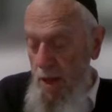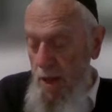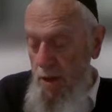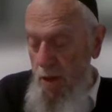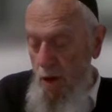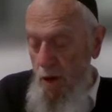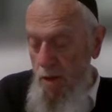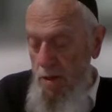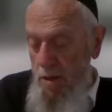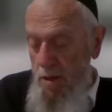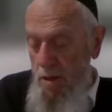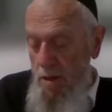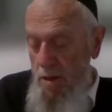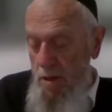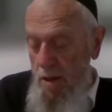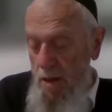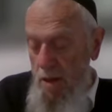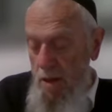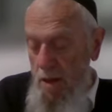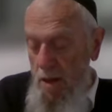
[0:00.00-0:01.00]
don't
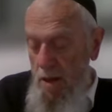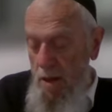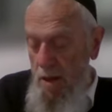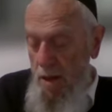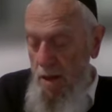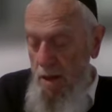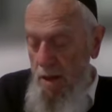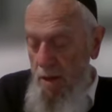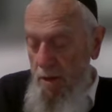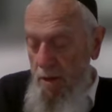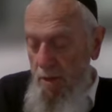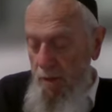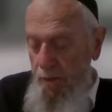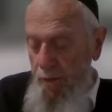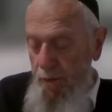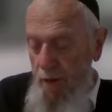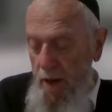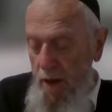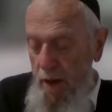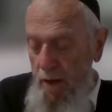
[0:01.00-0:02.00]

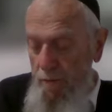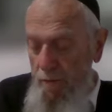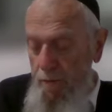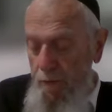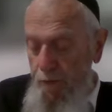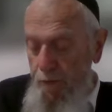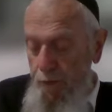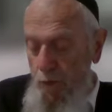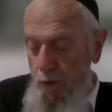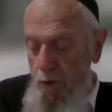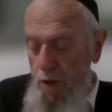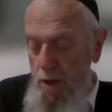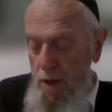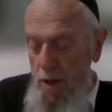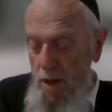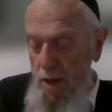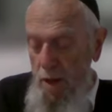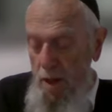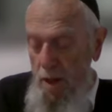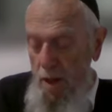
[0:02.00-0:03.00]
have a full
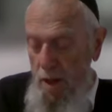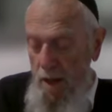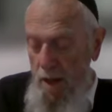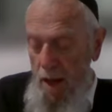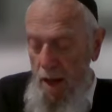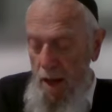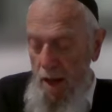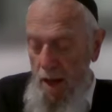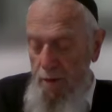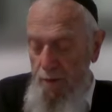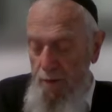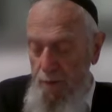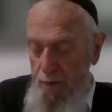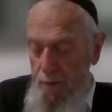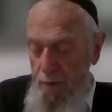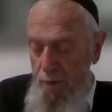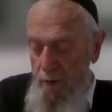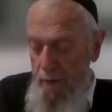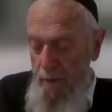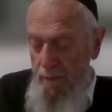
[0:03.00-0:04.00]

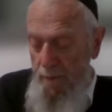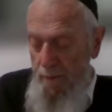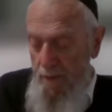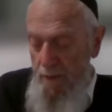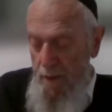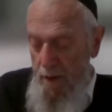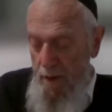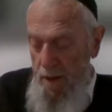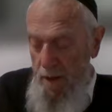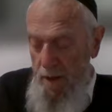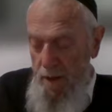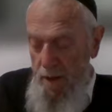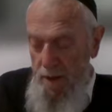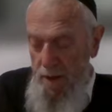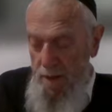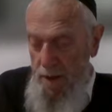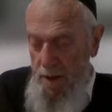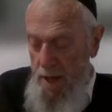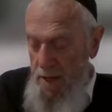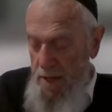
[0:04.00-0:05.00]
life.
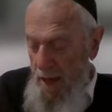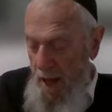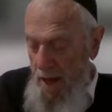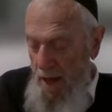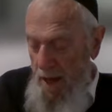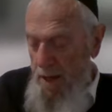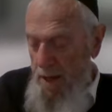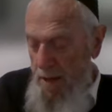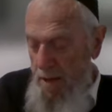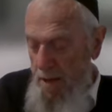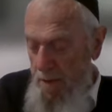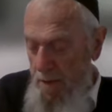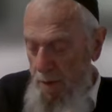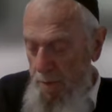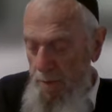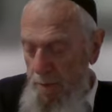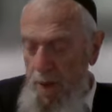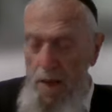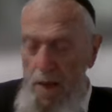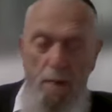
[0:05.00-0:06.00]
They die,
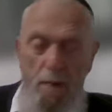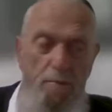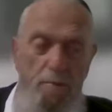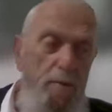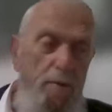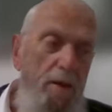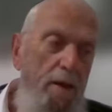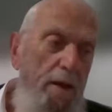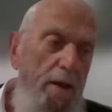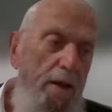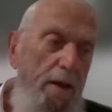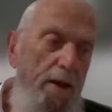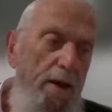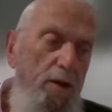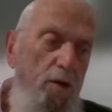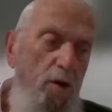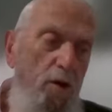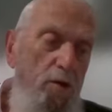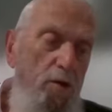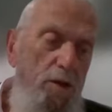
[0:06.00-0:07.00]
Bilam,
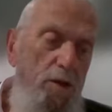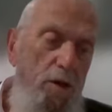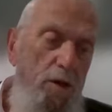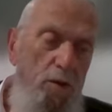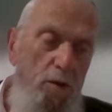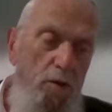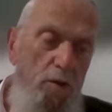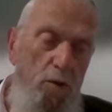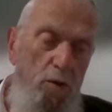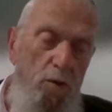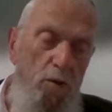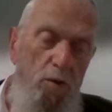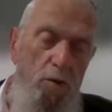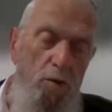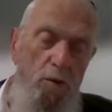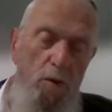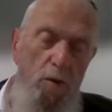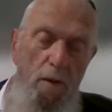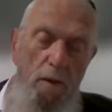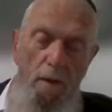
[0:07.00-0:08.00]
according
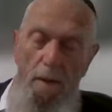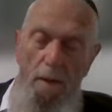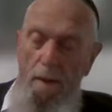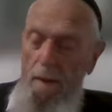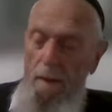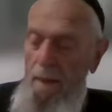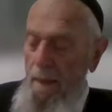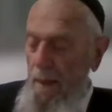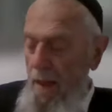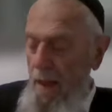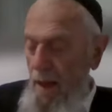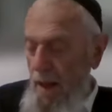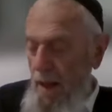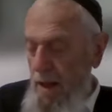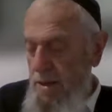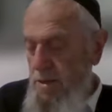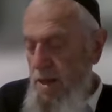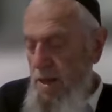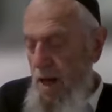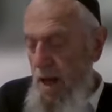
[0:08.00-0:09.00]
to
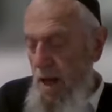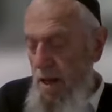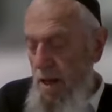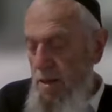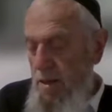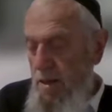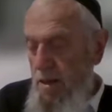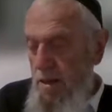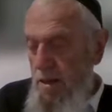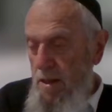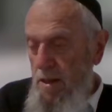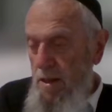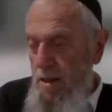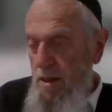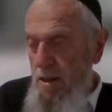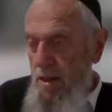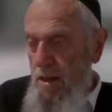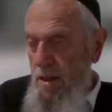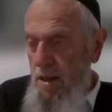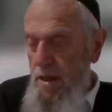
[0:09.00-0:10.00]
Chazal,
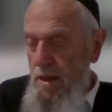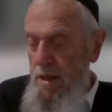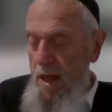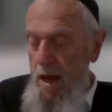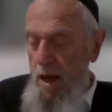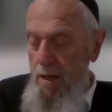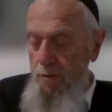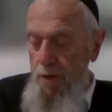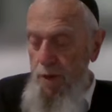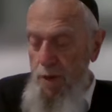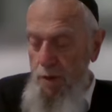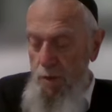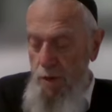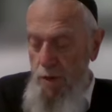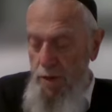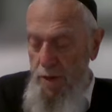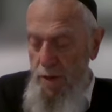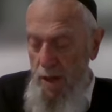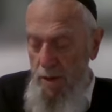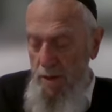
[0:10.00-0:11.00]
he died when he
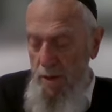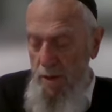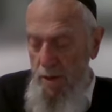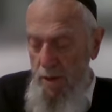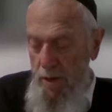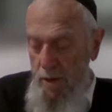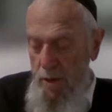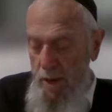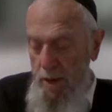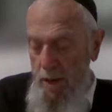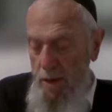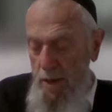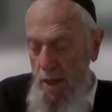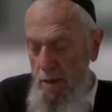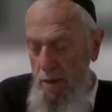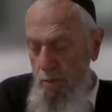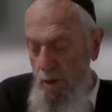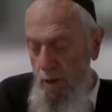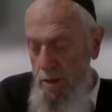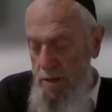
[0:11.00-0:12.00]
was 33. In
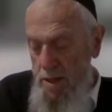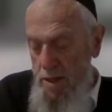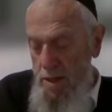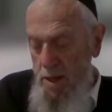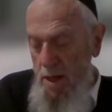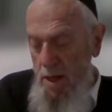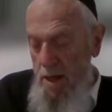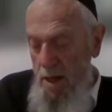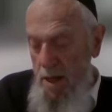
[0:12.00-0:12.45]
other words,